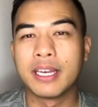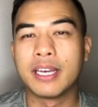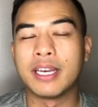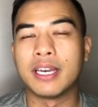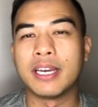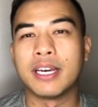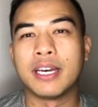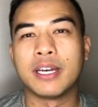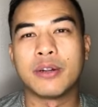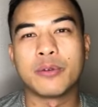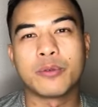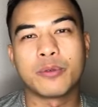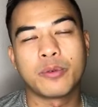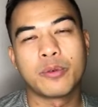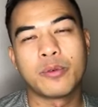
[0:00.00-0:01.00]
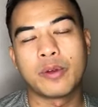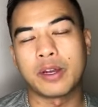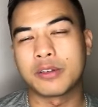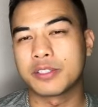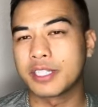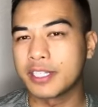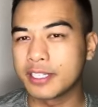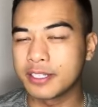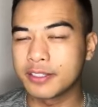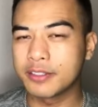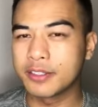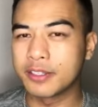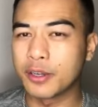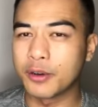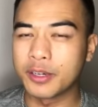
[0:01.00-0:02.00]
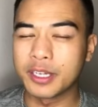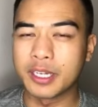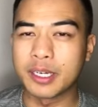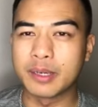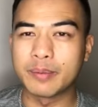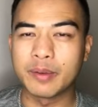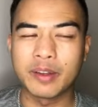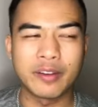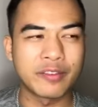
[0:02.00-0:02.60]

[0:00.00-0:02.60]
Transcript: And I was getting to know him,